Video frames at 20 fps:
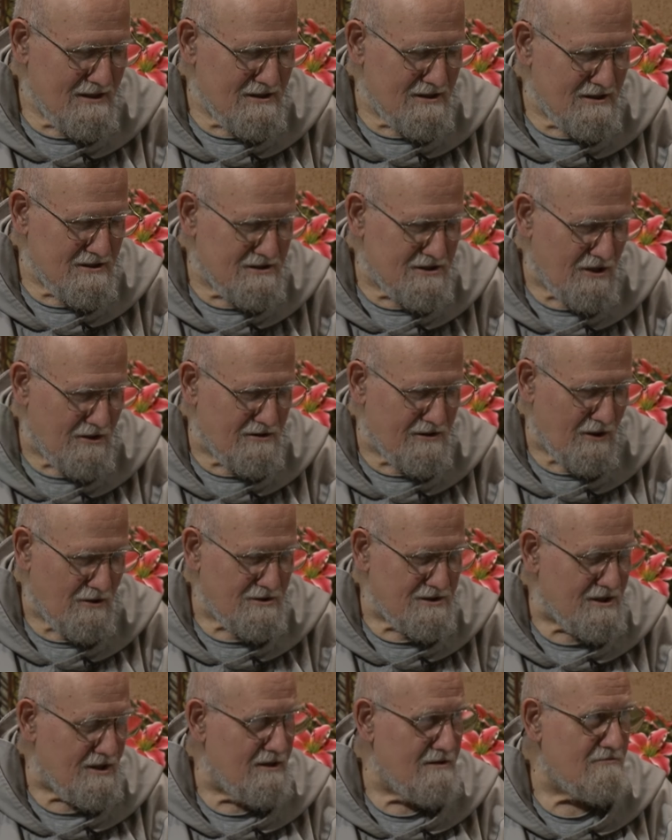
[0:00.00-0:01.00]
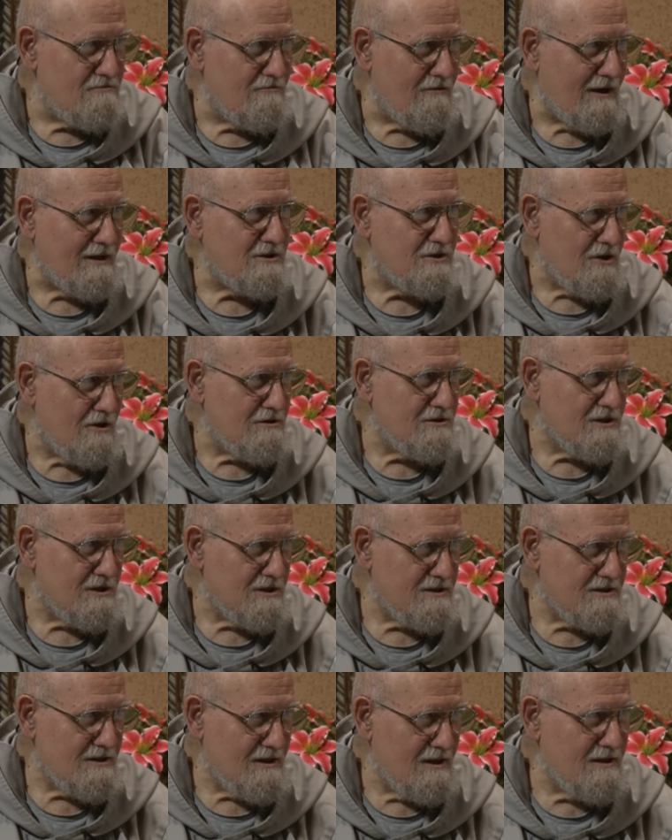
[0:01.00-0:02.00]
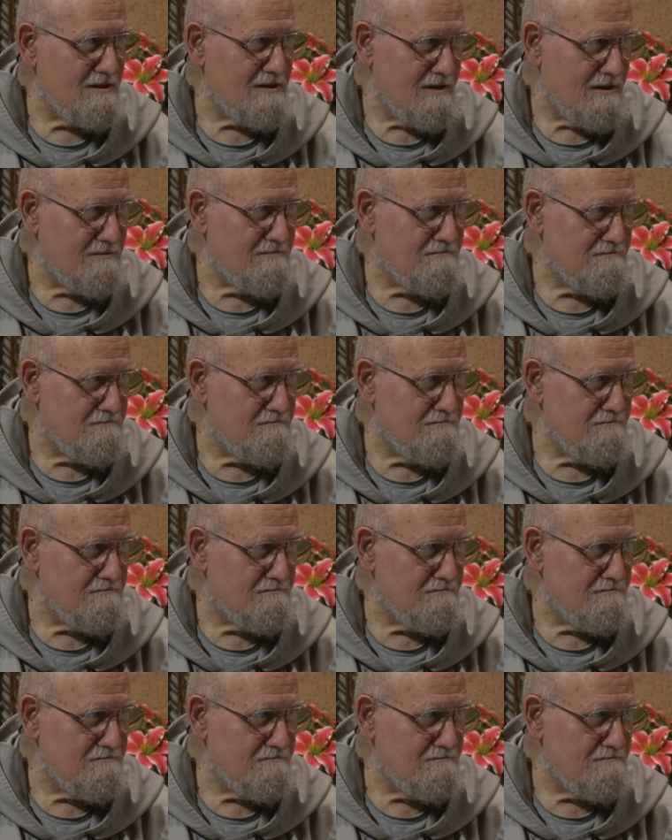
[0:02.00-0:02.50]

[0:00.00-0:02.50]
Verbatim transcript: so, so the Scavi are, are uh, catacombs,